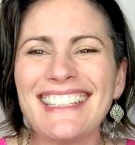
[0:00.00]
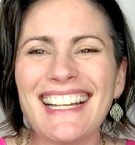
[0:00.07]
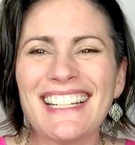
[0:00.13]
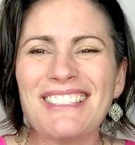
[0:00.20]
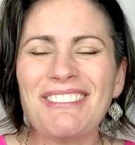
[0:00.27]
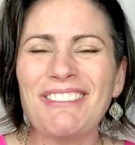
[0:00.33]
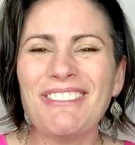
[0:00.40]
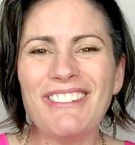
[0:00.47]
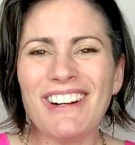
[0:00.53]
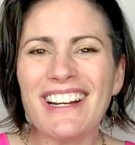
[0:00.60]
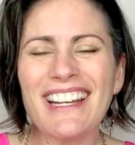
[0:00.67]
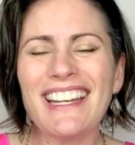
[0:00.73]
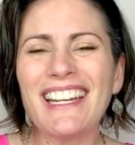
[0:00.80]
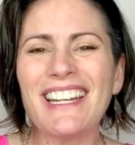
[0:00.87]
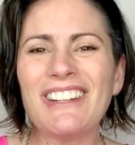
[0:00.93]
That's
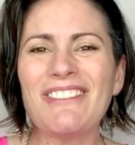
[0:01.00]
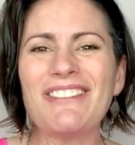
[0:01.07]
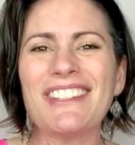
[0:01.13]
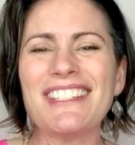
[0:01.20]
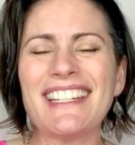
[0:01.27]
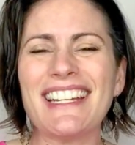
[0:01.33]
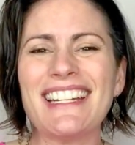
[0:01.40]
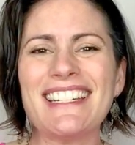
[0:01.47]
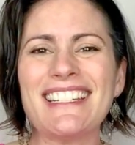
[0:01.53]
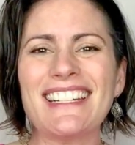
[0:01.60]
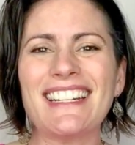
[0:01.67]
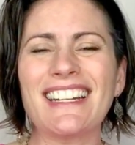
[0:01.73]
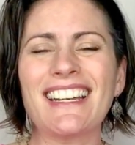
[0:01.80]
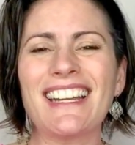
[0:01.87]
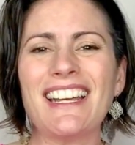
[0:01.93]
one
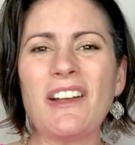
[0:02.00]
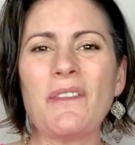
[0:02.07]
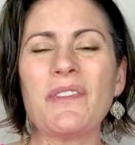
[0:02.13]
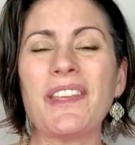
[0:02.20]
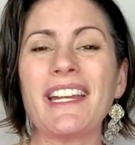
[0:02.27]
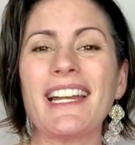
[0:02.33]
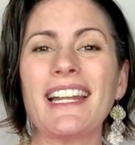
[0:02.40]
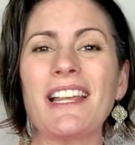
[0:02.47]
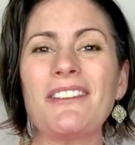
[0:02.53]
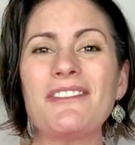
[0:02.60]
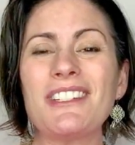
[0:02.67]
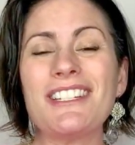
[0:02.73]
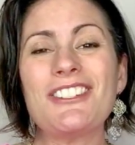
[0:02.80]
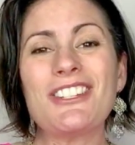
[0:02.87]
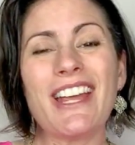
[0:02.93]
invitation. And I'd love
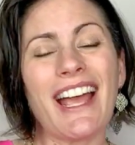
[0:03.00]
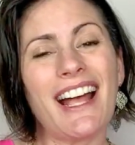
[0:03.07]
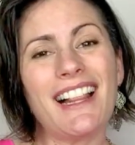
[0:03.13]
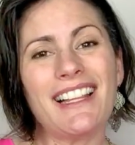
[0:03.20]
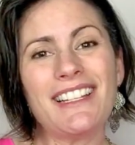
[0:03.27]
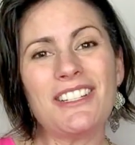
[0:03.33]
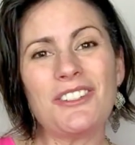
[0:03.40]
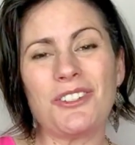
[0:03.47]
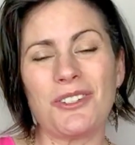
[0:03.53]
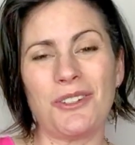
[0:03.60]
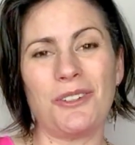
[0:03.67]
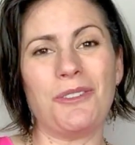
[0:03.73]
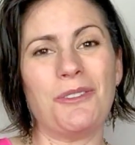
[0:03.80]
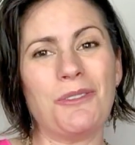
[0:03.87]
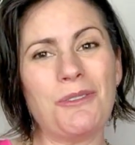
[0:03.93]
to challenge
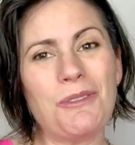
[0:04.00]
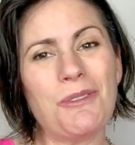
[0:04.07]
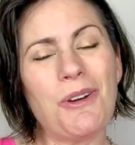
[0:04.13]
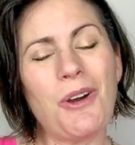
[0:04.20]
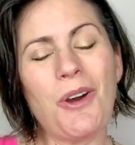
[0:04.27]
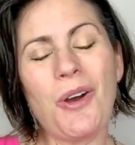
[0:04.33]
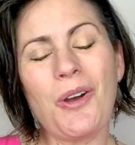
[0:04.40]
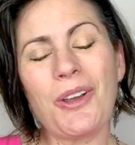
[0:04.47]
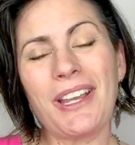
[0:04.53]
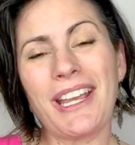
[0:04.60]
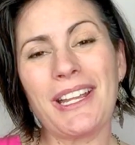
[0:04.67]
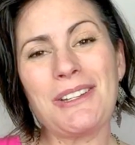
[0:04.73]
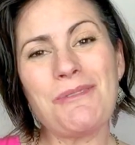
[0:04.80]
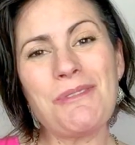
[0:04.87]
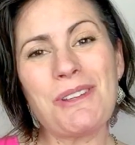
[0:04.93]
you.
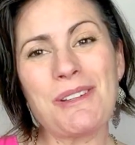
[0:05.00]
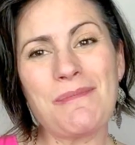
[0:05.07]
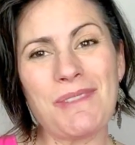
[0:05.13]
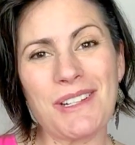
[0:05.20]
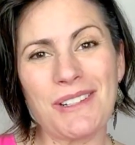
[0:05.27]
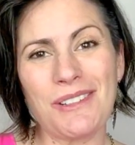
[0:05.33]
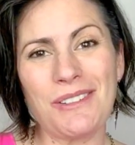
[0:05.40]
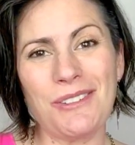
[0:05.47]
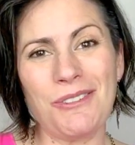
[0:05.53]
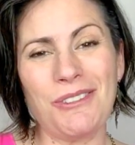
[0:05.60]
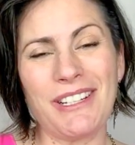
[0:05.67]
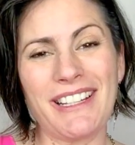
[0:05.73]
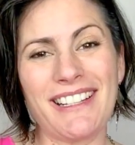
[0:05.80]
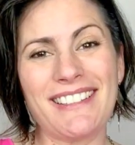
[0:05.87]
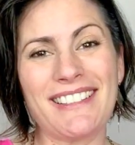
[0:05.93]
Can you commit to
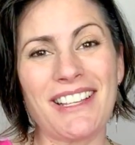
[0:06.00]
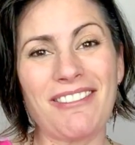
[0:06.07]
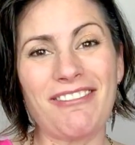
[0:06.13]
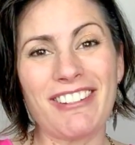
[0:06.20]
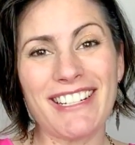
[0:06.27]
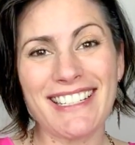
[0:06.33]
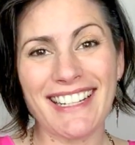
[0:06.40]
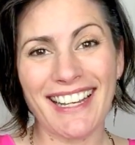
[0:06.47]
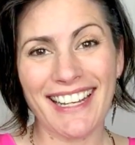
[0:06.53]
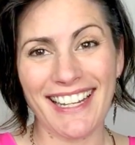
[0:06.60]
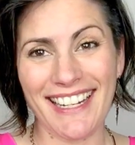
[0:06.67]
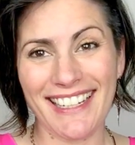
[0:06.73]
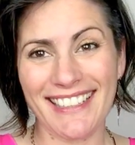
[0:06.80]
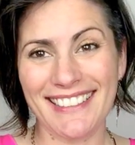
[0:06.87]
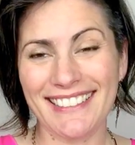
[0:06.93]
doing this every
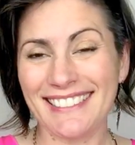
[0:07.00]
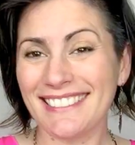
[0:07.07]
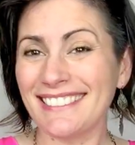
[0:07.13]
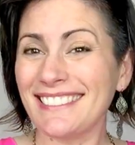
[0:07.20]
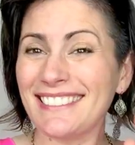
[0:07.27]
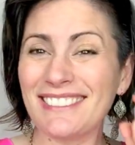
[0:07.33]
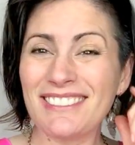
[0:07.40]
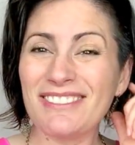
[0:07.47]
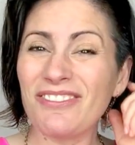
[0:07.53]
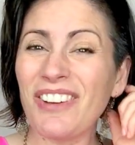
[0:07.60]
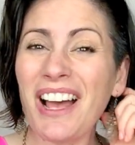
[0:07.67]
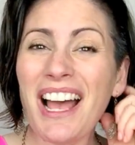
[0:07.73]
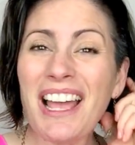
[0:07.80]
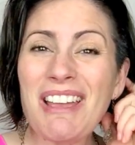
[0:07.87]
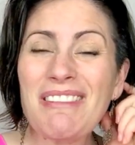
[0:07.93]
day?
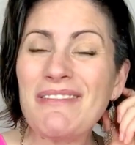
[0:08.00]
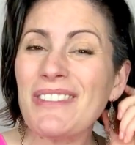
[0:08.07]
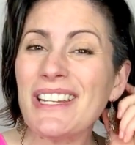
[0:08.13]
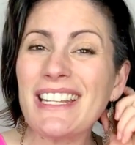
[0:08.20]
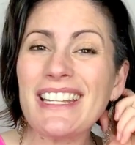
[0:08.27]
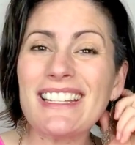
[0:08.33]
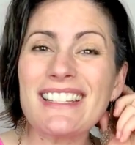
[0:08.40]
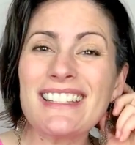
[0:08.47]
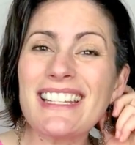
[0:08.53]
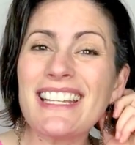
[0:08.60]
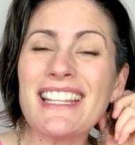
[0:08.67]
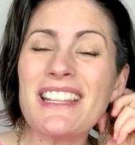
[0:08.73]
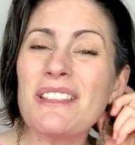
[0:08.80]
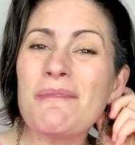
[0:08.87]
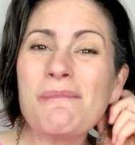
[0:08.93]
5 minutes
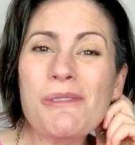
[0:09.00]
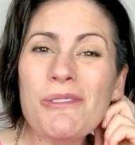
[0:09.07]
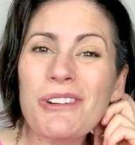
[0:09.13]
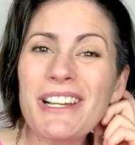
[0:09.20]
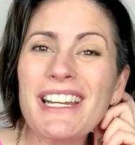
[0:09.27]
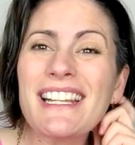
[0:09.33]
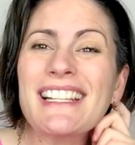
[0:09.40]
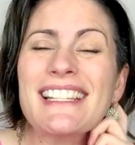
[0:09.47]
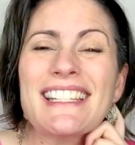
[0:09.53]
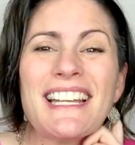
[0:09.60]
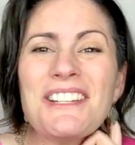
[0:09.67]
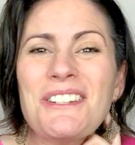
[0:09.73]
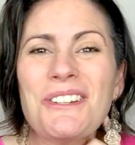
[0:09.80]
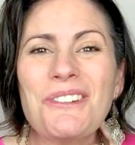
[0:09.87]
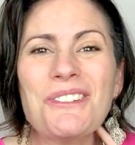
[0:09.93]
in the morning,
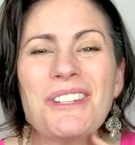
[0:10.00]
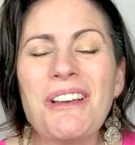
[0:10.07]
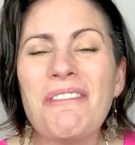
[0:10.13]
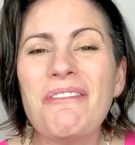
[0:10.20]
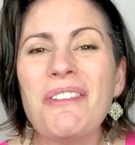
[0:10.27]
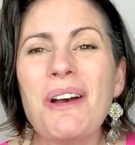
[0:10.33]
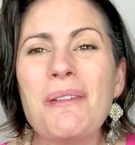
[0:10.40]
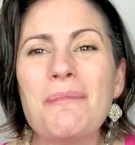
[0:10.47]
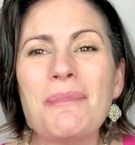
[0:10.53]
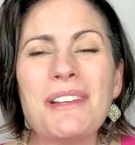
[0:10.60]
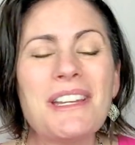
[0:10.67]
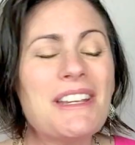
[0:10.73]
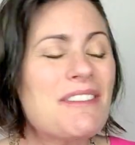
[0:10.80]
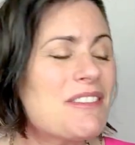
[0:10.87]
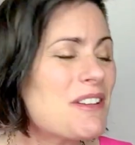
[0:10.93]
set yourself up, and
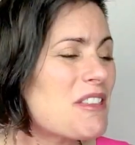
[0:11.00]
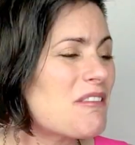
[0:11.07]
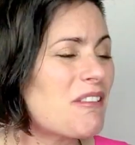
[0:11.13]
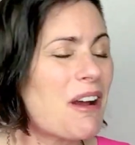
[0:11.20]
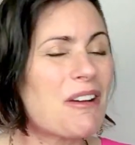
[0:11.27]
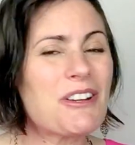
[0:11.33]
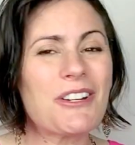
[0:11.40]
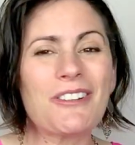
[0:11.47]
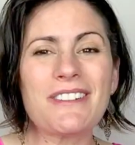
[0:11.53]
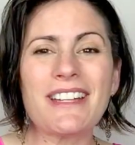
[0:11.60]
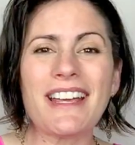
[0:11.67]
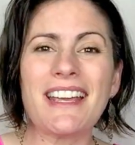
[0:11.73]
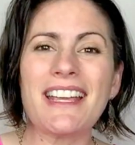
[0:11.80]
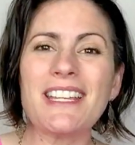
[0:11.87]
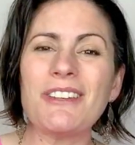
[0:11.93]
even throughout your
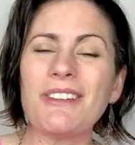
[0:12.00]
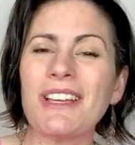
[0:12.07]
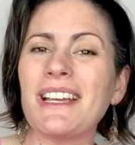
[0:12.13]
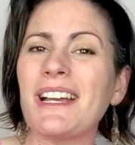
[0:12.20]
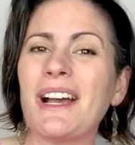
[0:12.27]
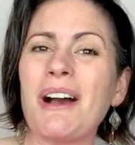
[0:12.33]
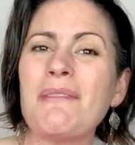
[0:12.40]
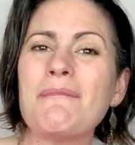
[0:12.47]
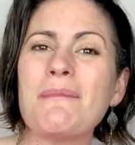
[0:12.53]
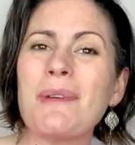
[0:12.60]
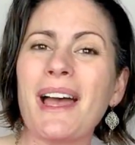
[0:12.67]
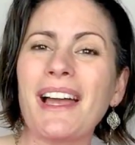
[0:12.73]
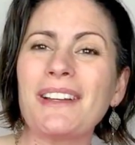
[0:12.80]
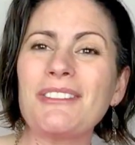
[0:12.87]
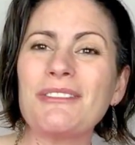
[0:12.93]
day, you can come
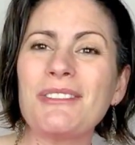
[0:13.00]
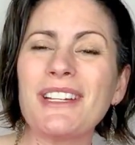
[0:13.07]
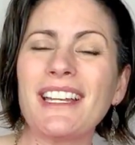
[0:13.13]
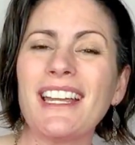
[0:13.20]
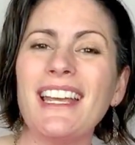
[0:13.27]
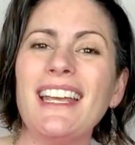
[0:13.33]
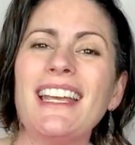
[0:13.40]
back to it.